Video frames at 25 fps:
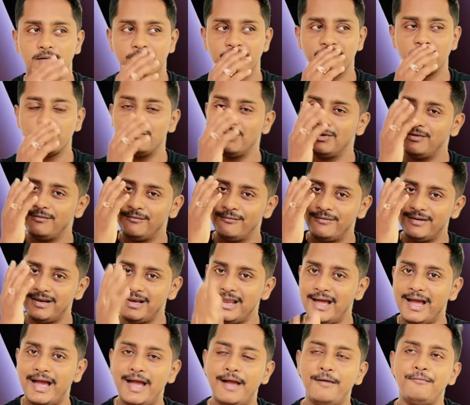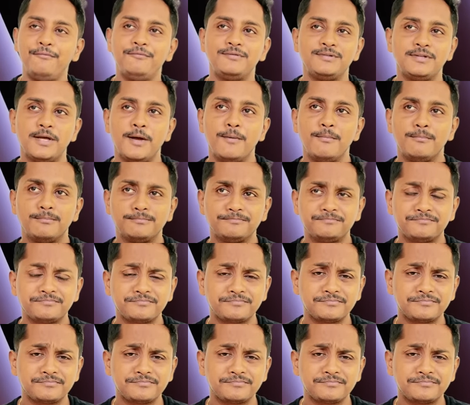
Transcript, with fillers: we will have some